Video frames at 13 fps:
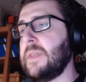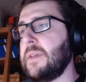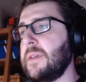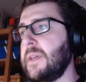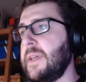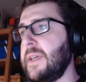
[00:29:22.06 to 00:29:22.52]

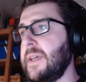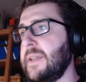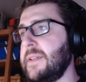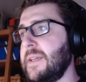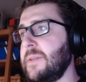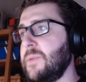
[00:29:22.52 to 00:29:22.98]

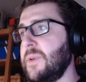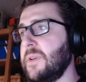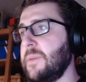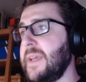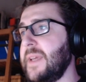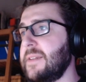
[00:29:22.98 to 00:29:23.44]
and then we're going
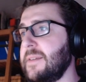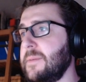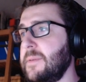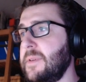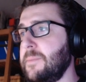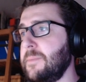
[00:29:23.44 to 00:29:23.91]
to make
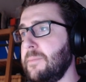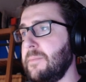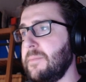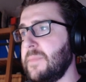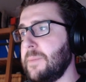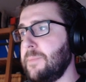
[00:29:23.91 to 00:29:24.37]
the
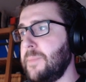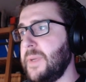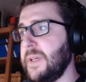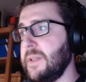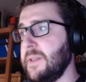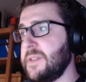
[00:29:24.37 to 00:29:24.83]

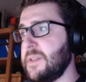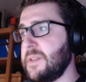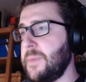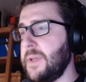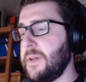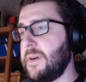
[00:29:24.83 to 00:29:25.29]
pill
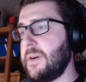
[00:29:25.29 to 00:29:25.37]
disappear.